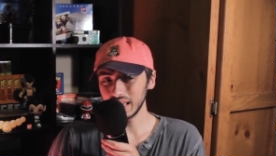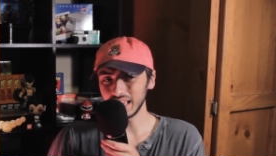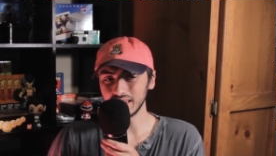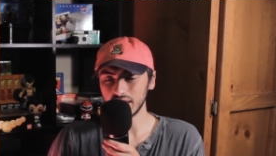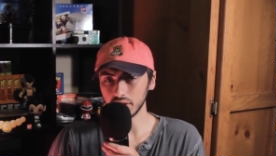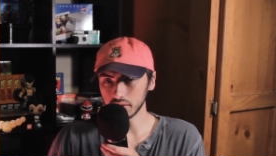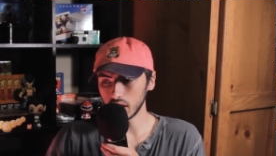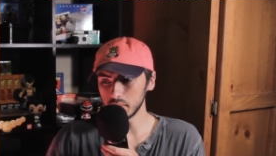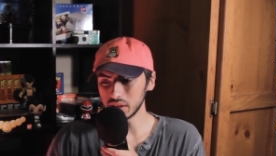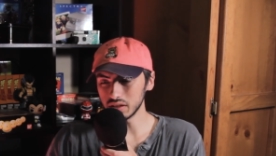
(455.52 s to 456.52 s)
and
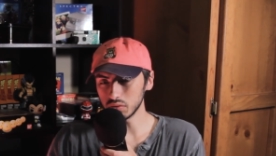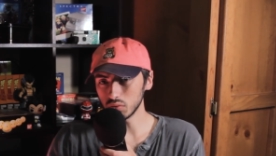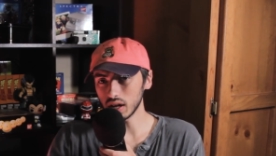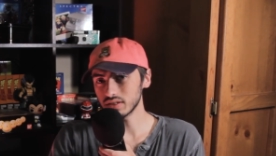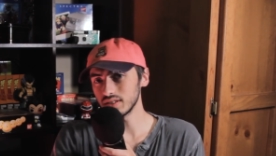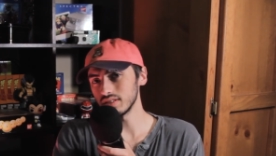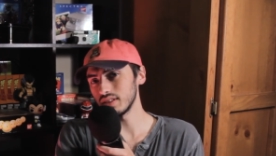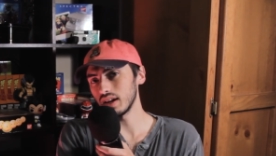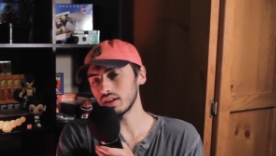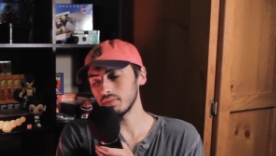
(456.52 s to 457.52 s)
Narukami wrecks this
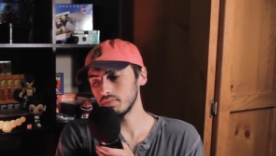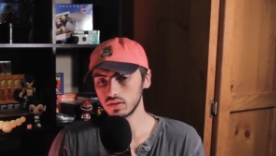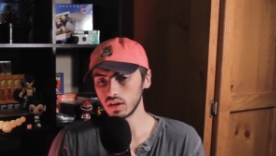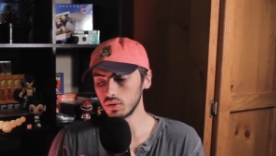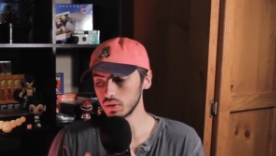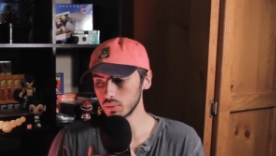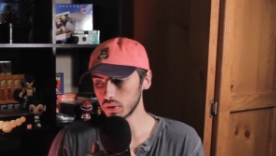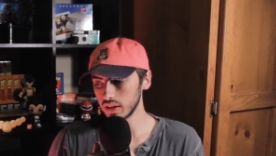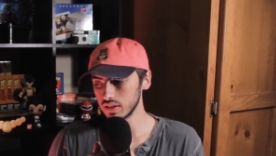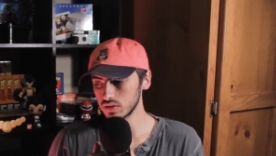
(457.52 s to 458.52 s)
deck. Not only
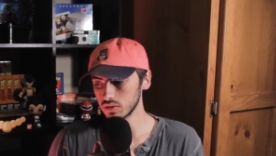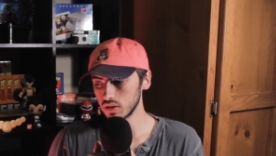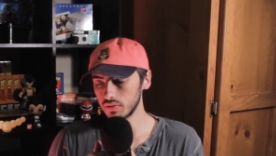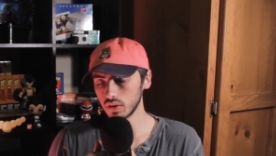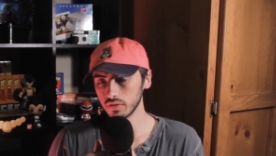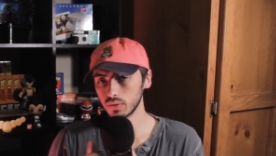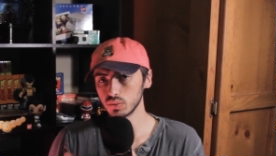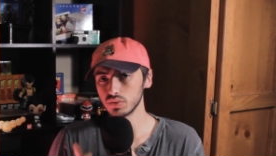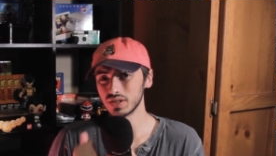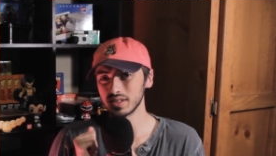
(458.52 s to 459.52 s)
can it turn off our
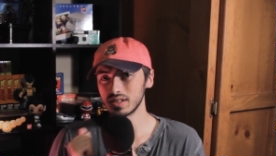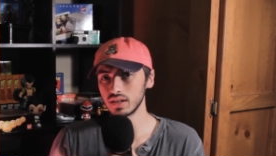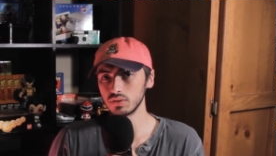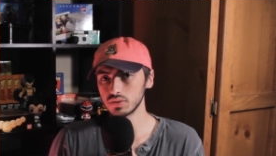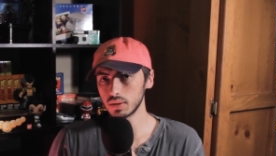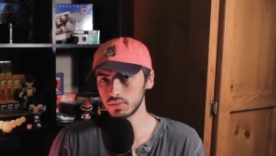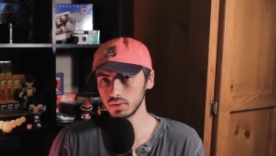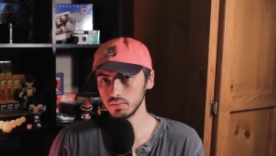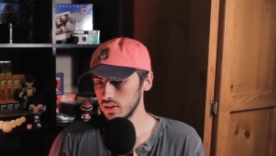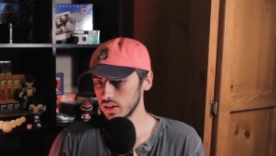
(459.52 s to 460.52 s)
Fortress as an
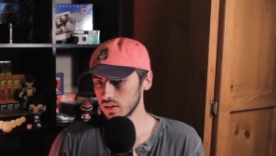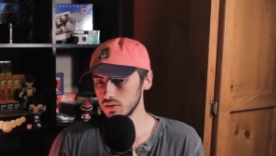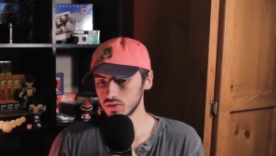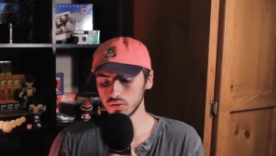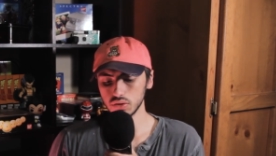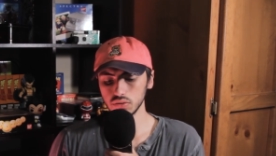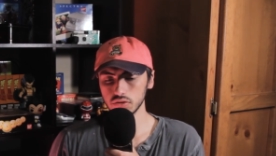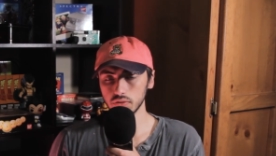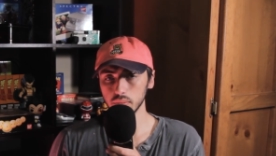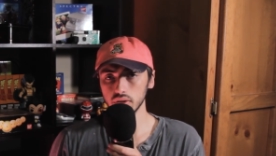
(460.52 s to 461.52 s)
interceptor, it can also
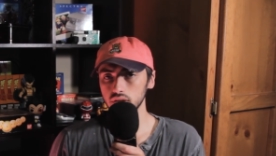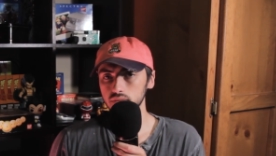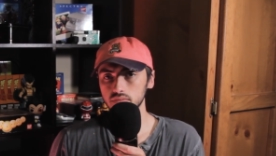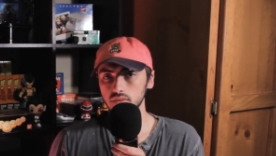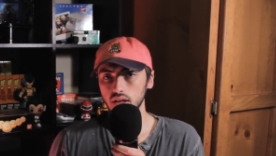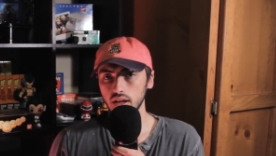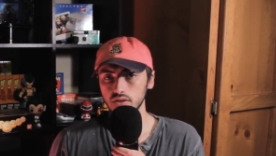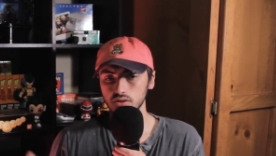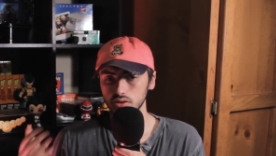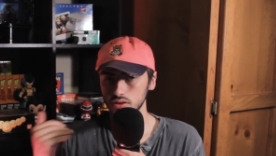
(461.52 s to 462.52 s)
use Vermilion
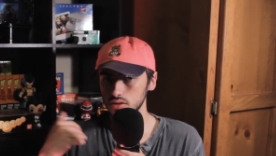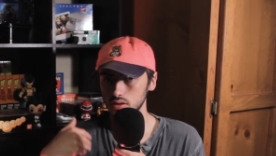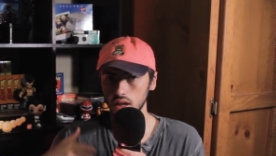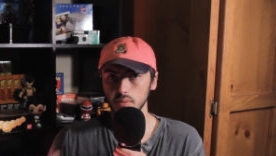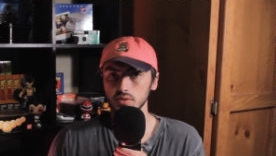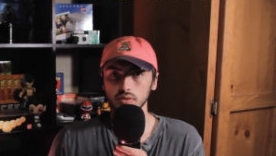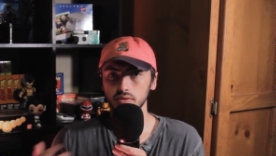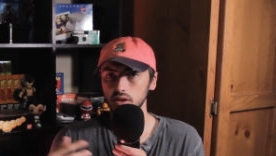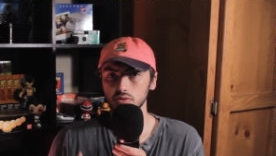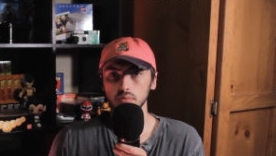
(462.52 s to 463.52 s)
and just slam us for
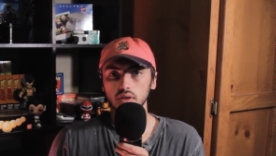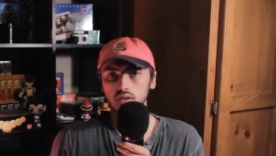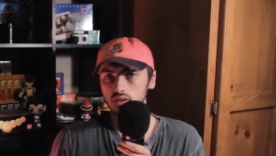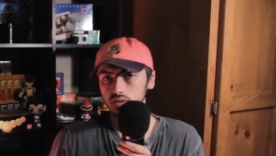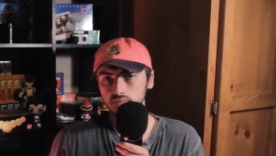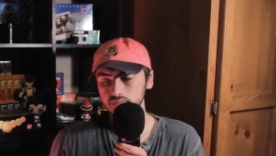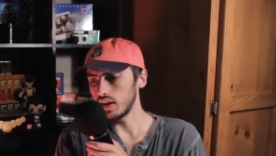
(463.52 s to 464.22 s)
face repeatedly.